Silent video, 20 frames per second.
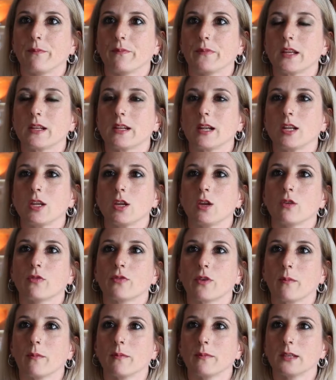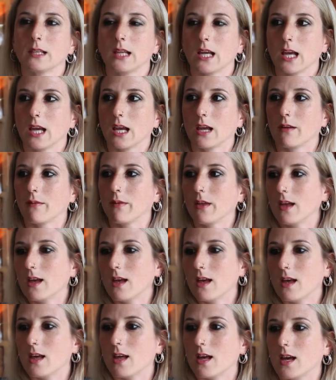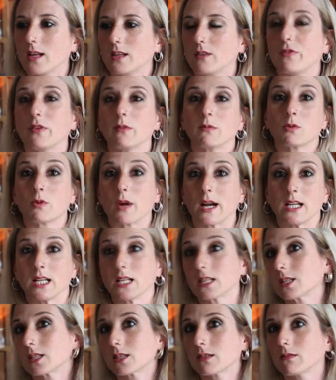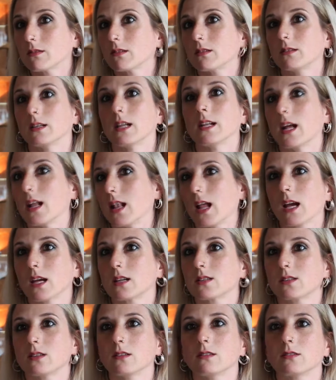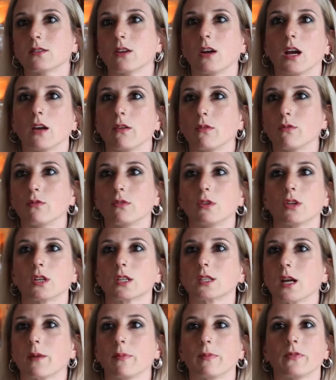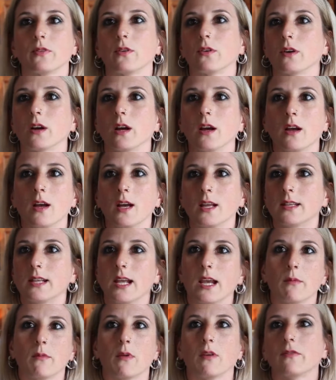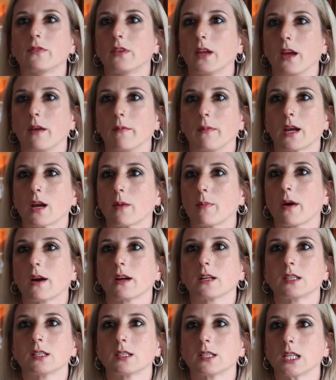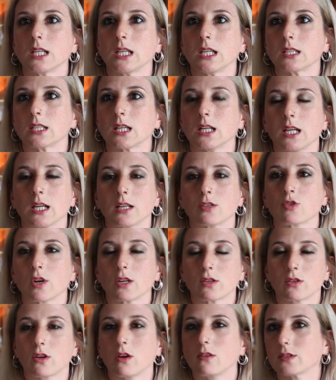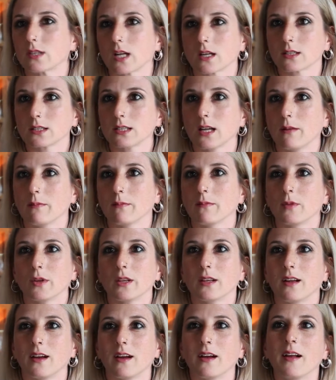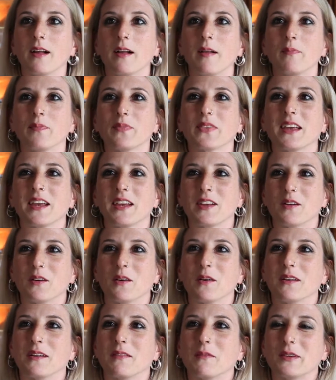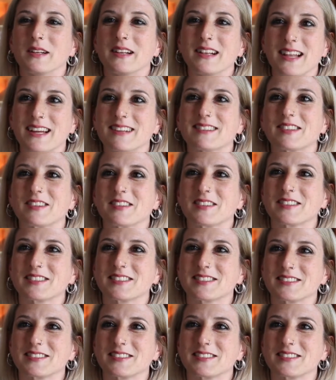that I knew from the film credits that I liked, so I looked up for name of the makeup artist in Italy and tried to contact them with with letters